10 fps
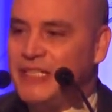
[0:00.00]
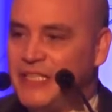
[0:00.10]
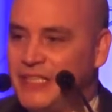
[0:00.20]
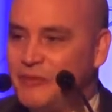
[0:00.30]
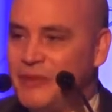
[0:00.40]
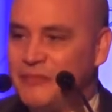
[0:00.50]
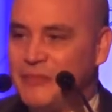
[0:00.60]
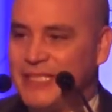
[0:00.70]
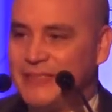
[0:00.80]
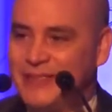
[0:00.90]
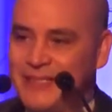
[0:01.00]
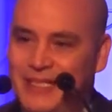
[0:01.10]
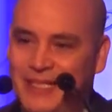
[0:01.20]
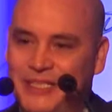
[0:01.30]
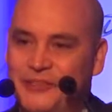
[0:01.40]
here with me,
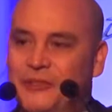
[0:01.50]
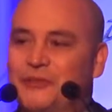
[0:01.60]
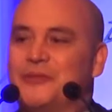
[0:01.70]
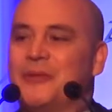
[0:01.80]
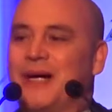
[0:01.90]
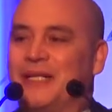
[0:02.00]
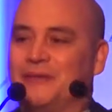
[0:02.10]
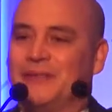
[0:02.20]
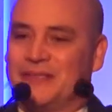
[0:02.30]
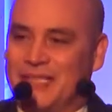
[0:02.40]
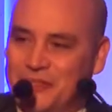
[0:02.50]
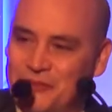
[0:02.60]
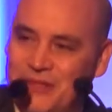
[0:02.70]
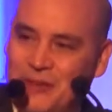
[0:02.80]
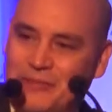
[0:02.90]
listen to the panel. Thank
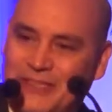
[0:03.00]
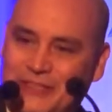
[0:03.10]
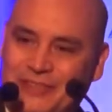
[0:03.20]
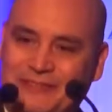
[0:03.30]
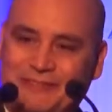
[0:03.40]
you very much.